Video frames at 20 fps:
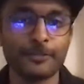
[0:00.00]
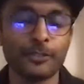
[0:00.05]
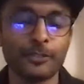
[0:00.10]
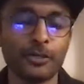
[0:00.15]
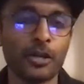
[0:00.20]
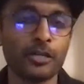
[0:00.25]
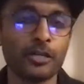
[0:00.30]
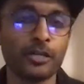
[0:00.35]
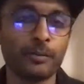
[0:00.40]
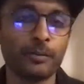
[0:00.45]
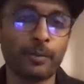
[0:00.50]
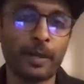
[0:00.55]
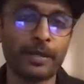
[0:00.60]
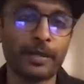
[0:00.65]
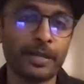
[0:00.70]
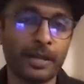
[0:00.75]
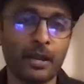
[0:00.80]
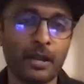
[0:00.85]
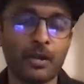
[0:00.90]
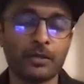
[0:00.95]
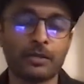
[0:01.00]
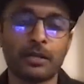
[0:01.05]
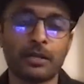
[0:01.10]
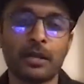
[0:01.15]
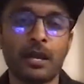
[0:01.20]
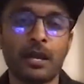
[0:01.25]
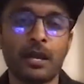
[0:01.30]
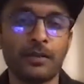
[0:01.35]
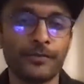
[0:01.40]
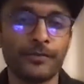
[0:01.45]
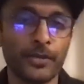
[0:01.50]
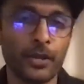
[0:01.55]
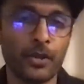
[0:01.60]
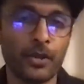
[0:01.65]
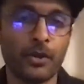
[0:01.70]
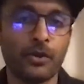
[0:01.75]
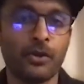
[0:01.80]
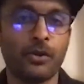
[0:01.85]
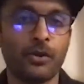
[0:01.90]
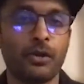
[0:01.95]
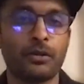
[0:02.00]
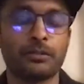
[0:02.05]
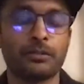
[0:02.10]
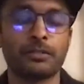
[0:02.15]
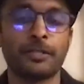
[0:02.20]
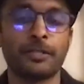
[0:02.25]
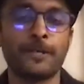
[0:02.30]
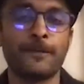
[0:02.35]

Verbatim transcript: You're not depending on Klaviyo or